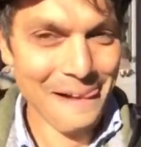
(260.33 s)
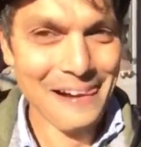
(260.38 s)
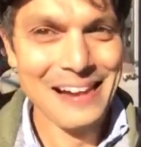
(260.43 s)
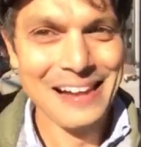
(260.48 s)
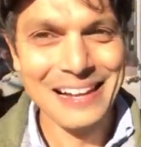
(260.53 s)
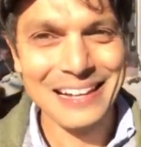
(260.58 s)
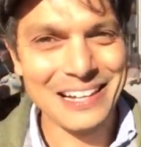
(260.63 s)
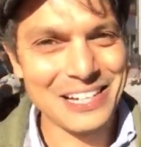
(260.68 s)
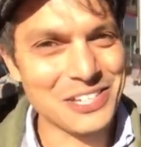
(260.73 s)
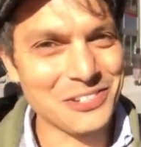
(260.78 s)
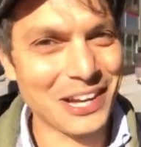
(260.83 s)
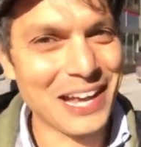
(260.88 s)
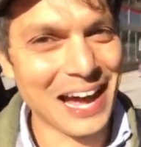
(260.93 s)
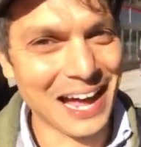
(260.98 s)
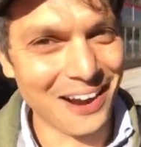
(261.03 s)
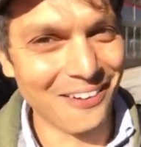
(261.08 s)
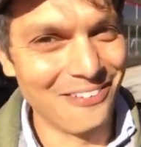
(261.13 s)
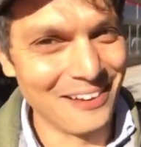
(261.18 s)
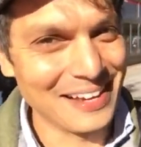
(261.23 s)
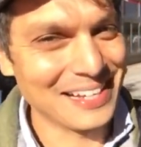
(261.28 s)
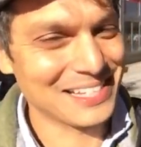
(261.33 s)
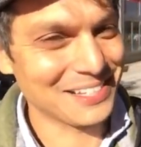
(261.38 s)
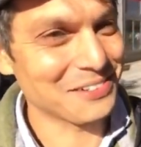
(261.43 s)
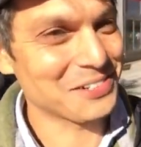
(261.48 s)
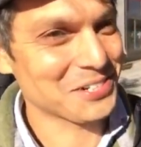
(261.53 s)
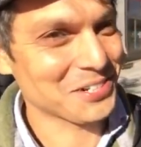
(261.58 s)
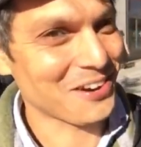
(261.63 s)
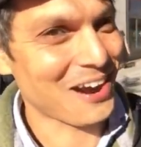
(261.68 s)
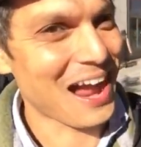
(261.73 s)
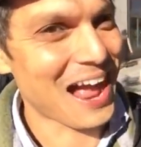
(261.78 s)
Because we gotta make some
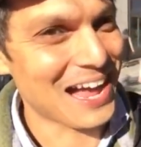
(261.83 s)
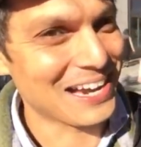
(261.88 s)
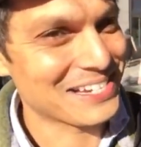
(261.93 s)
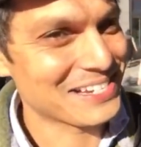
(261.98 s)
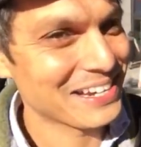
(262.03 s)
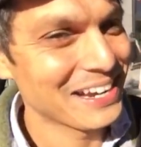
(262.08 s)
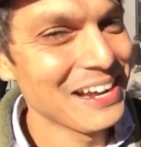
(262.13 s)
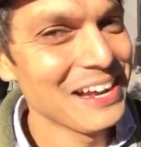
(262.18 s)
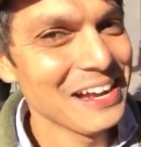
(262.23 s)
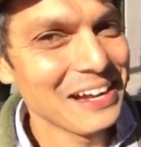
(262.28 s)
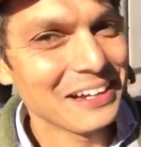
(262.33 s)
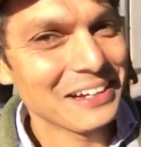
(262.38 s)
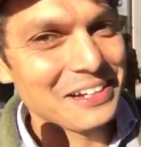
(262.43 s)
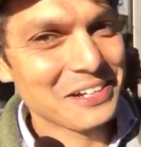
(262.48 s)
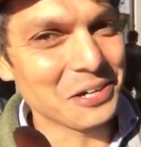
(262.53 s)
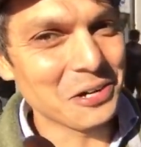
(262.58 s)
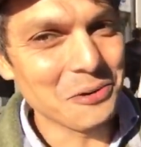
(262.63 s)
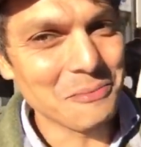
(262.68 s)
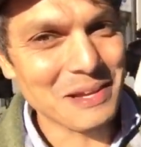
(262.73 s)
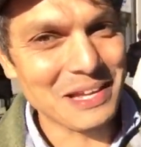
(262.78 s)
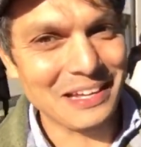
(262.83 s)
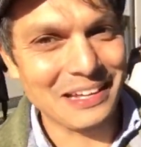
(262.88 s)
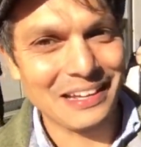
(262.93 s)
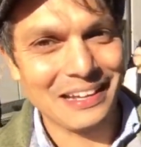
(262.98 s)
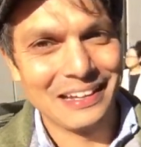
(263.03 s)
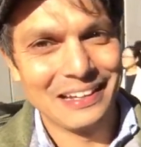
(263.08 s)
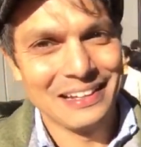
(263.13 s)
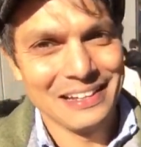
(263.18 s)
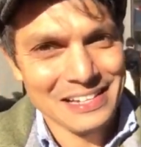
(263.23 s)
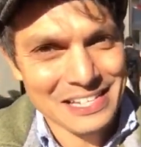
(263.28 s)
trash. Gomi,
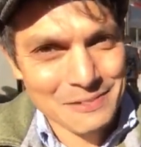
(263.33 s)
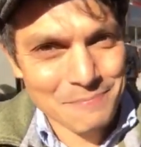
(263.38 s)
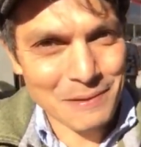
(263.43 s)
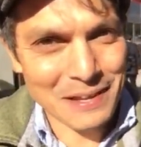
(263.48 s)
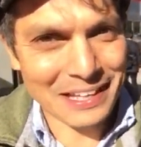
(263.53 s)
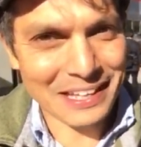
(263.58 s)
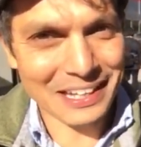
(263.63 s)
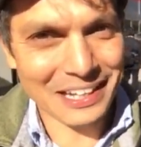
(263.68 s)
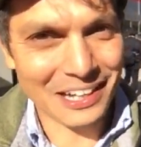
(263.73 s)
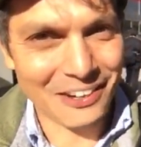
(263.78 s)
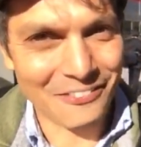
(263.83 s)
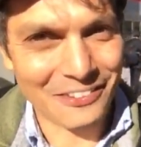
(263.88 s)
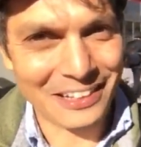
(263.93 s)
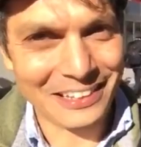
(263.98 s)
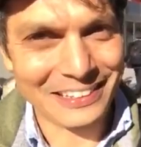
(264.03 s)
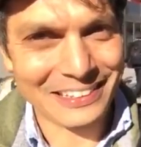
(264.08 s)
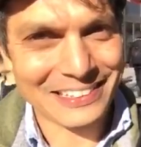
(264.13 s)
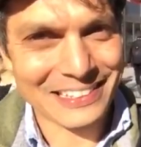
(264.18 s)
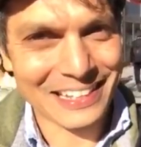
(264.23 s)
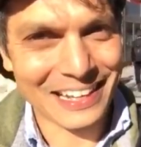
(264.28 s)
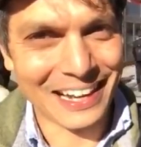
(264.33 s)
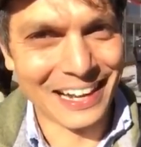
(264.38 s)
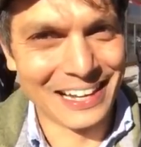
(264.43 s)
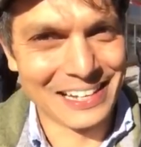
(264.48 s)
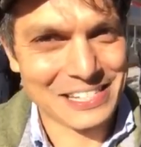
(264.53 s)
speaking of it, uh,